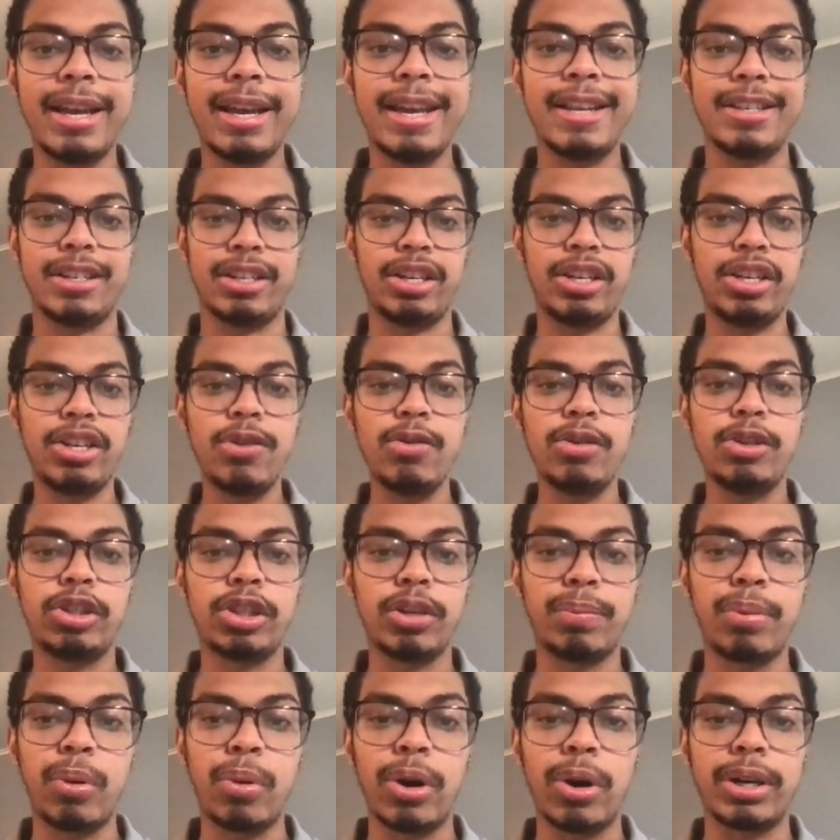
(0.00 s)
It is a huge
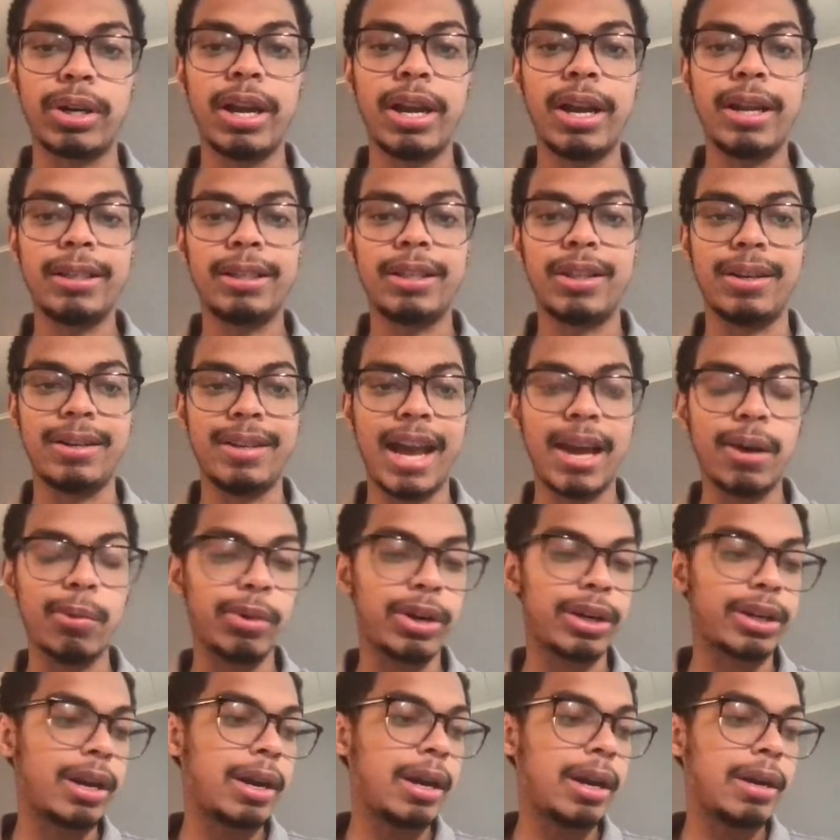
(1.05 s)
support to the
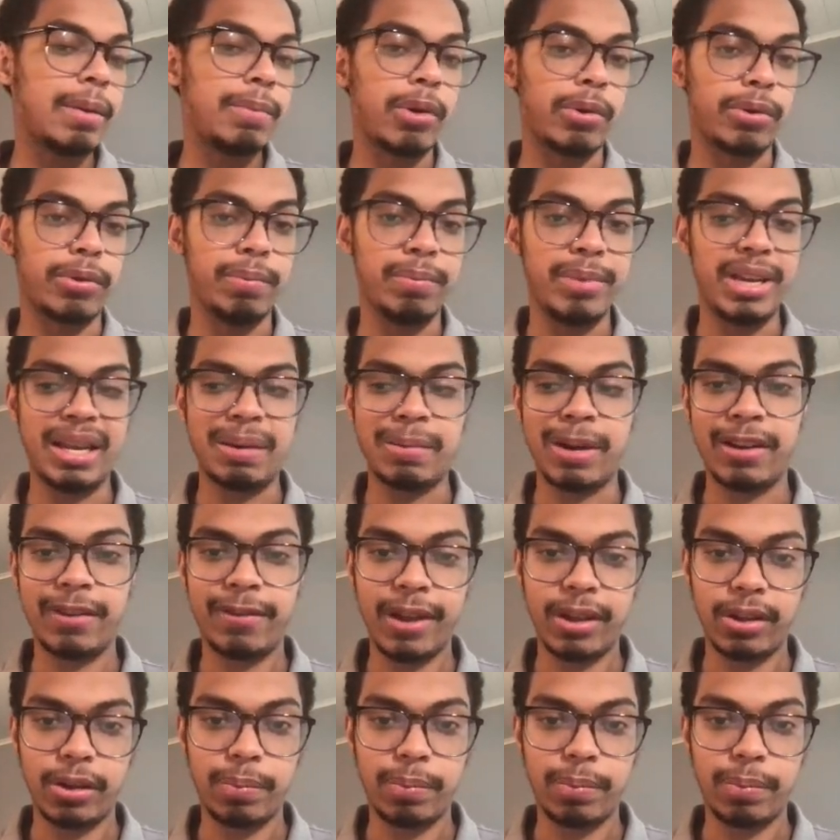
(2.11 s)
network, both me and my fellow